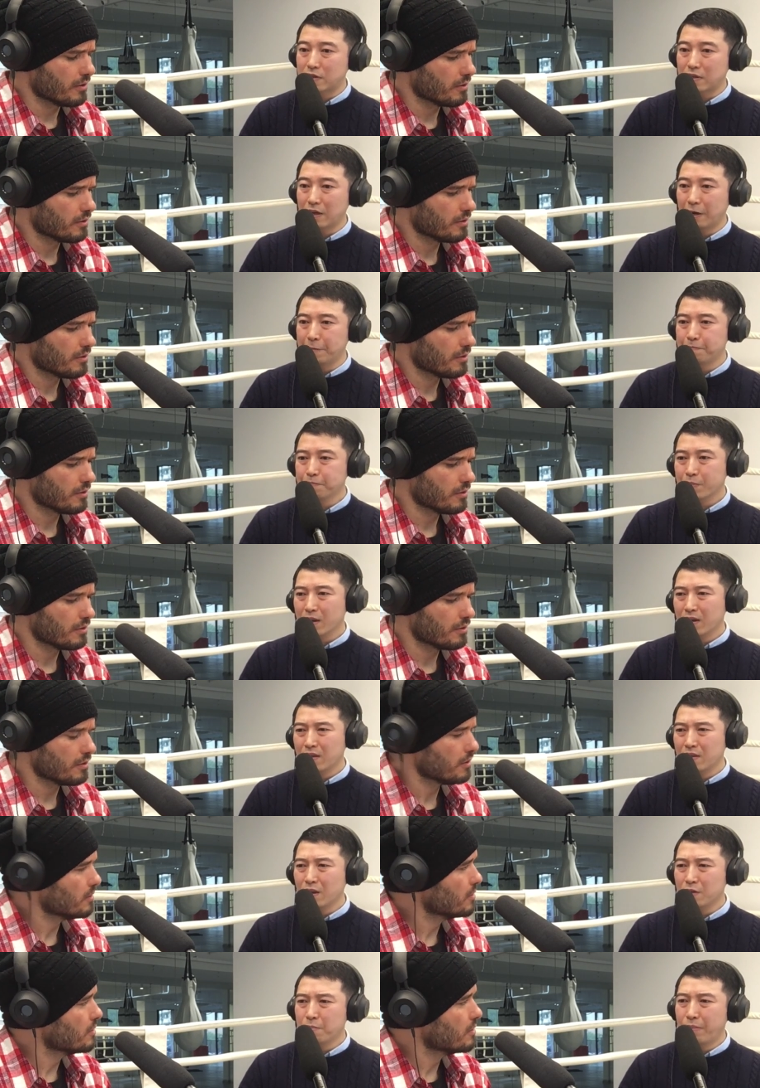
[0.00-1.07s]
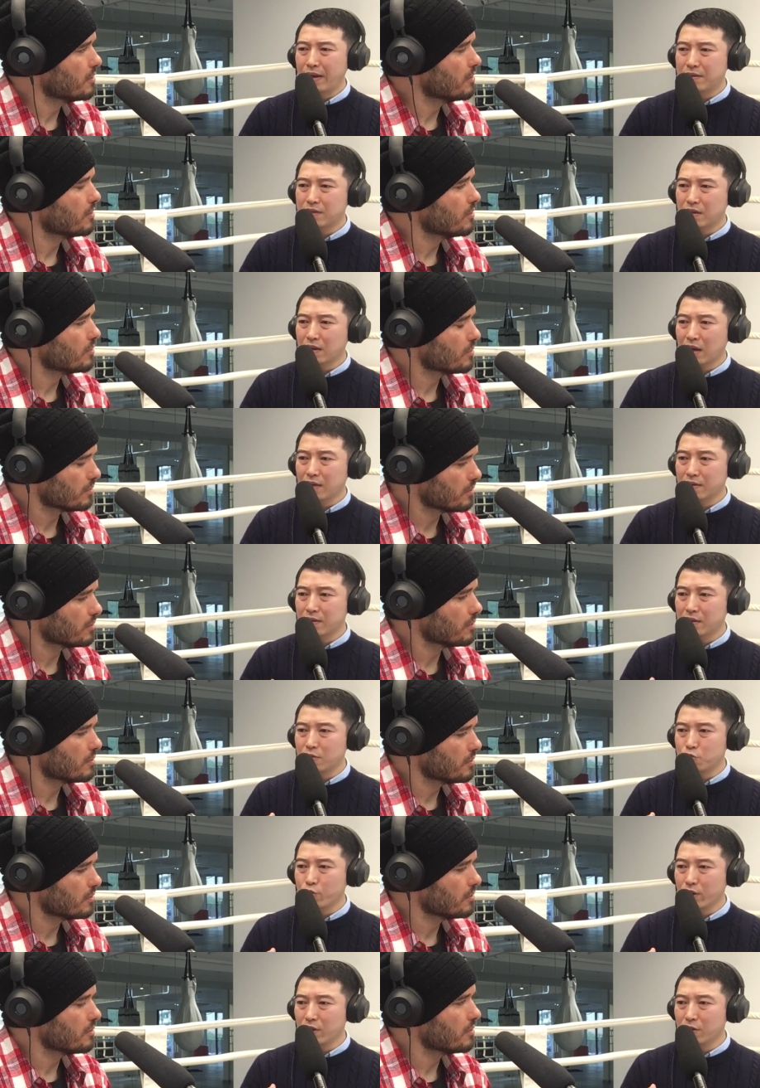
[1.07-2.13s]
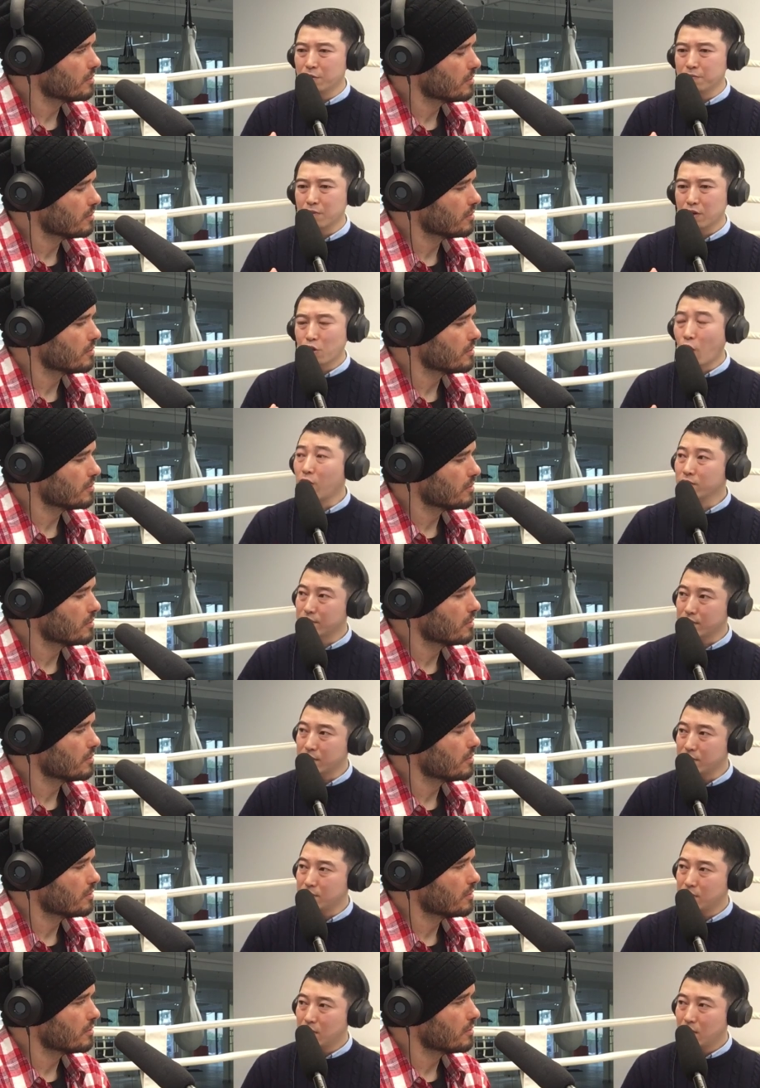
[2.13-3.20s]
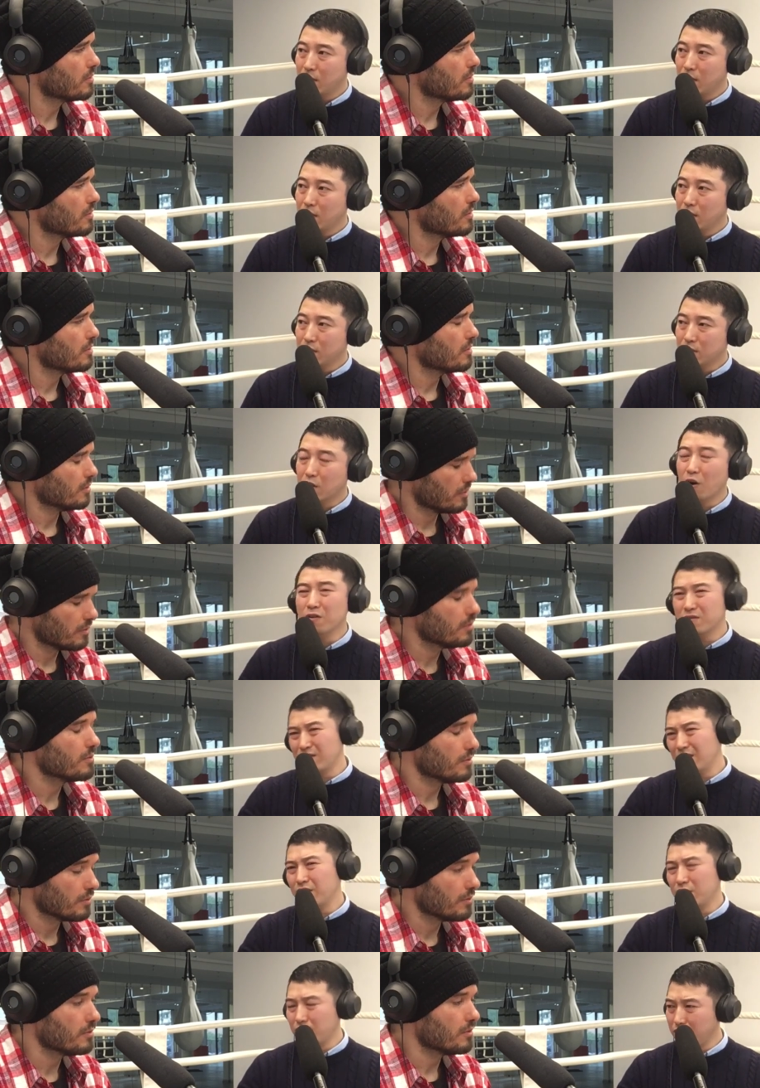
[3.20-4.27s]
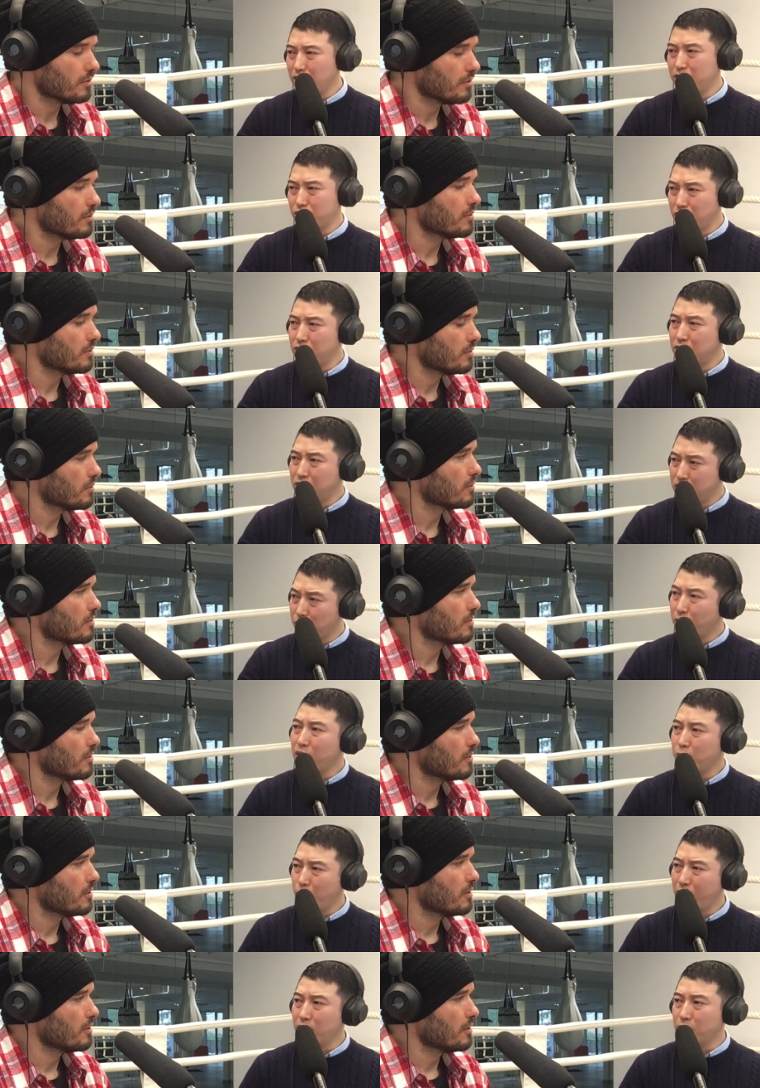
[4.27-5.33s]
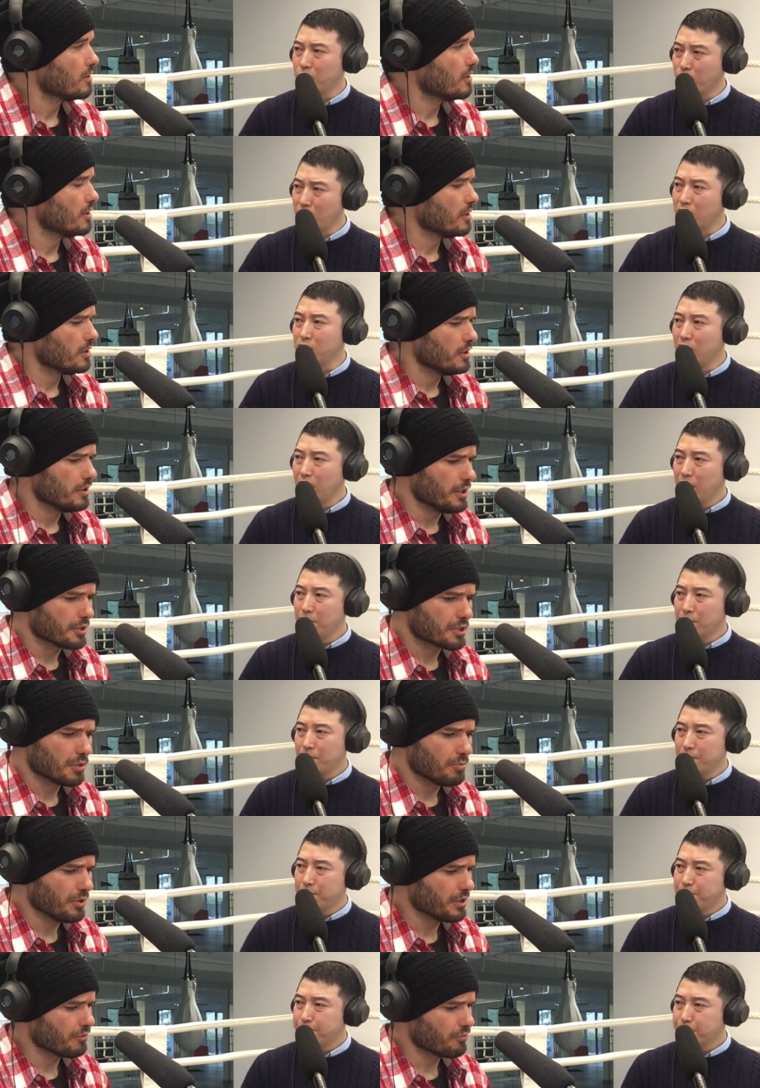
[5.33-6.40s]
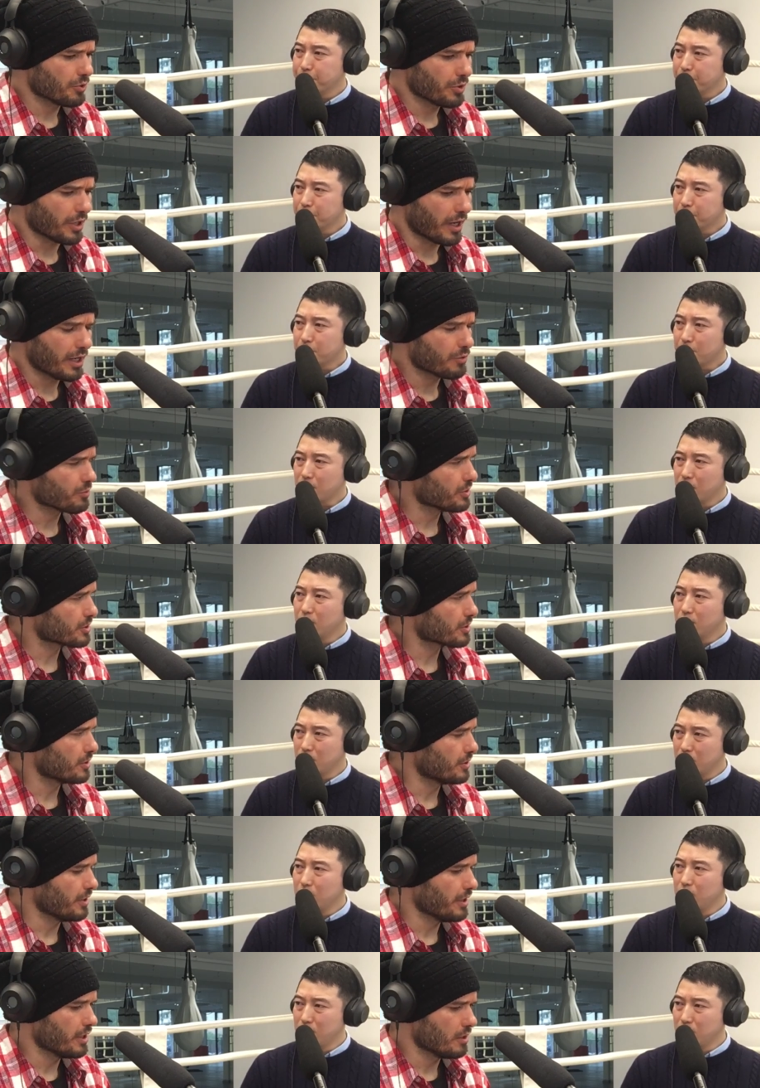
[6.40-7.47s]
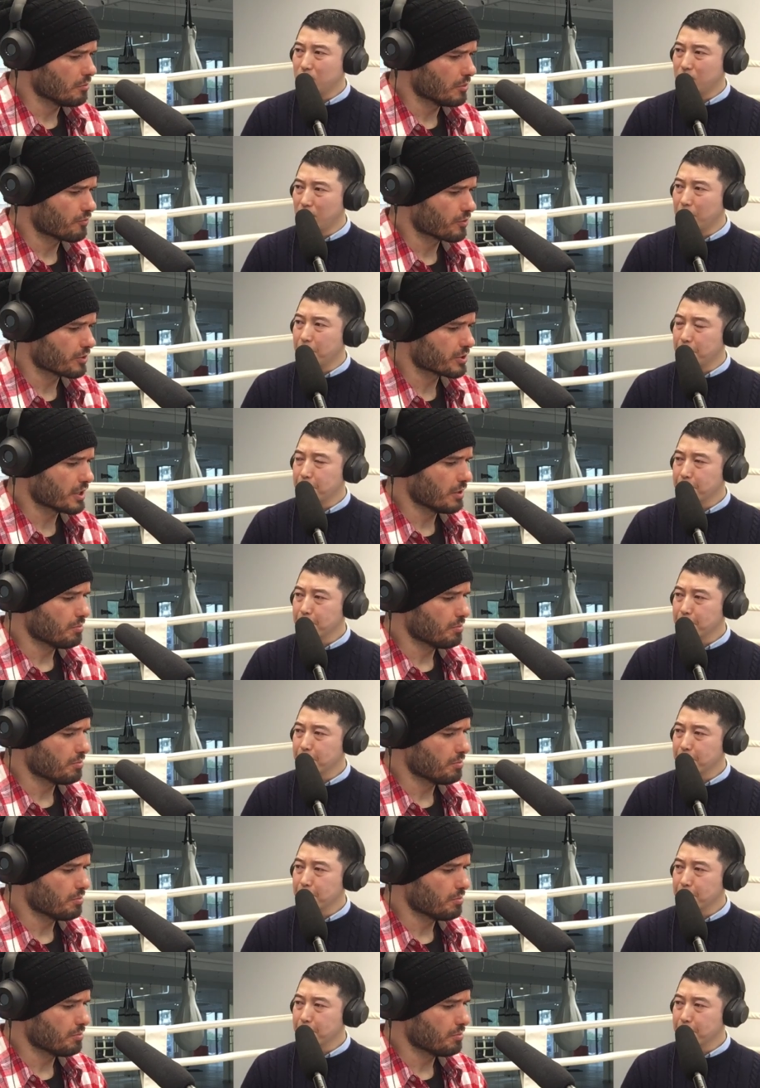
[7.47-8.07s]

Speaker 1: yeah. is uh, not basing on the real counter the counter here, she did very well. Well.
Speaker 2: Yeah, she played a very high risk game. Yeah. For